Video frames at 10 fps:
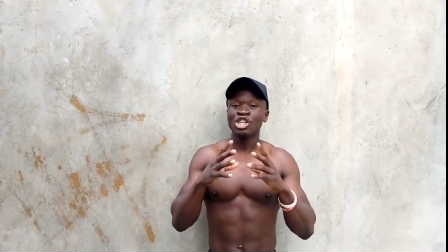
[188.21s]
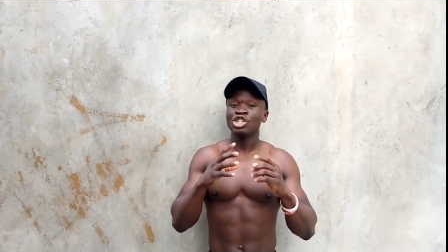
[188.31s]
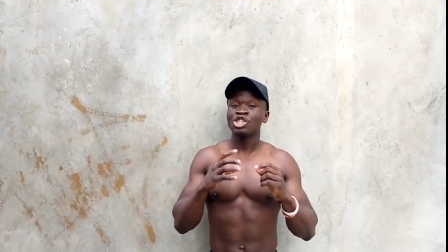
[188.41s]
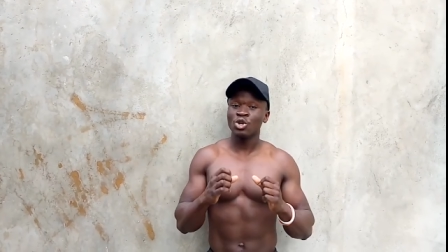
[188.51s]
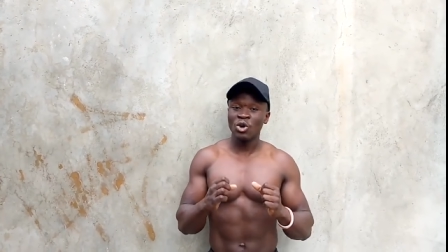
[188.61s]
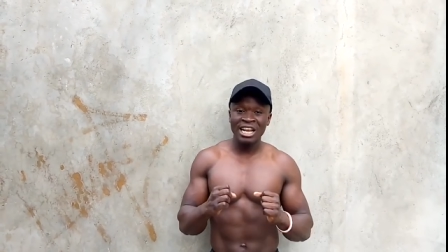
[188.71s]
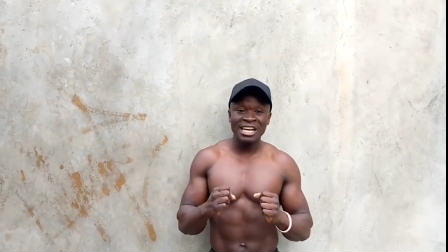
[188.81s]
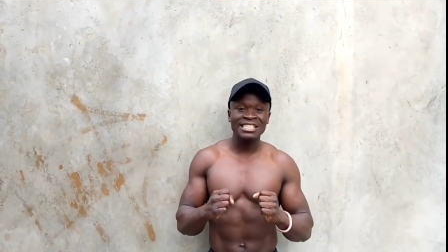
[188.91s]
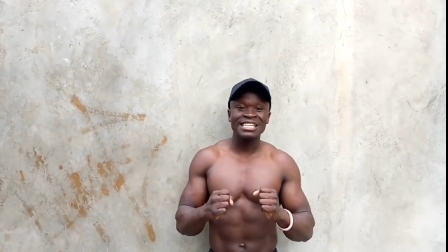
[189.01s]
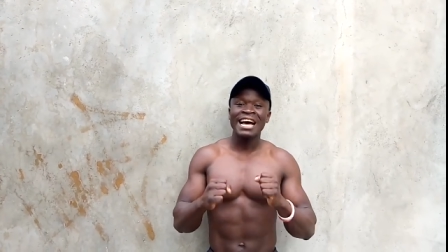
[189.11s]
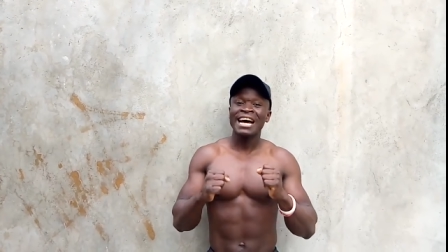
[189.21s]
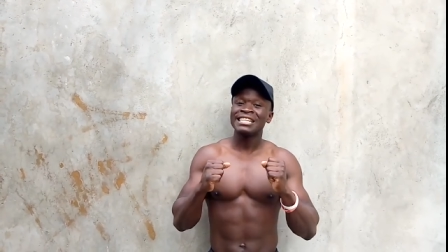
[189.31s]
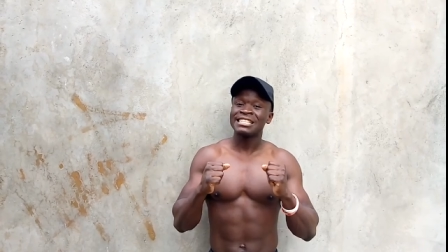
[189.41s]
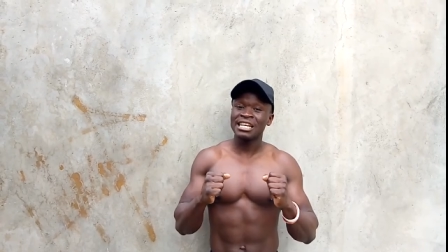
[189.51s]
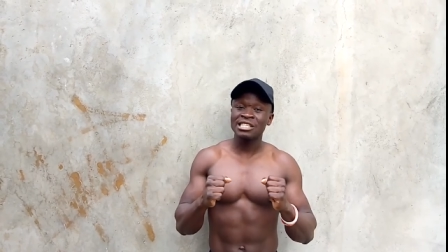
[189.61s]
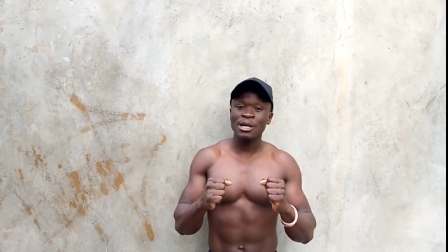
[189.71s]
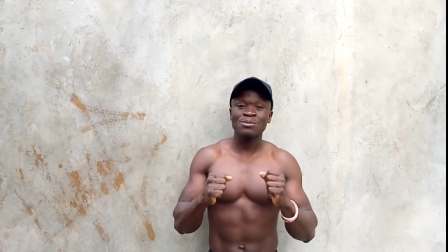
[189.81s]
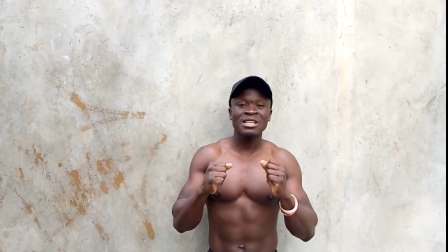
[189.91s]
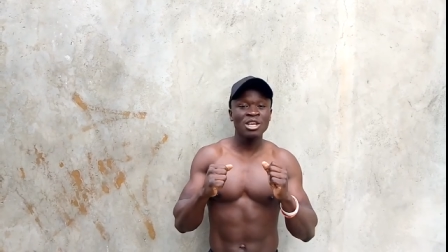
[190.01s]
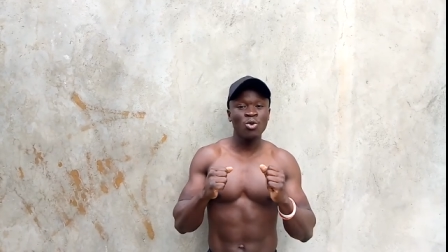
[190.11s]
shoulders, triceps
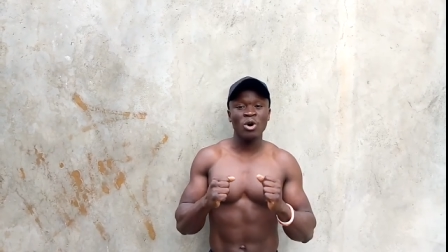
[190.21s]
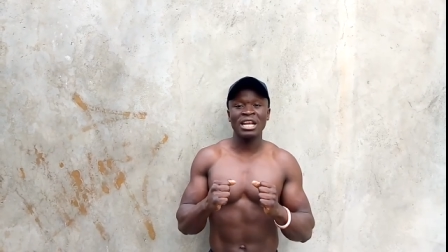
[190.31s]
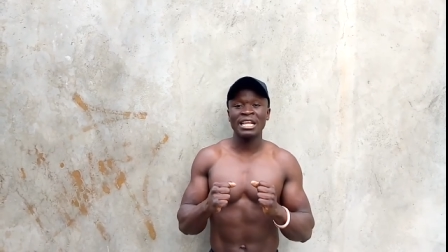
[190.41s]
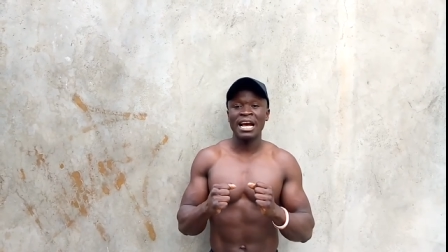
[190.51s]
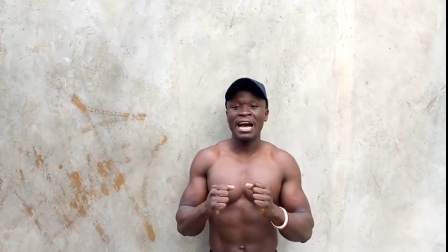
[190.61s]
equally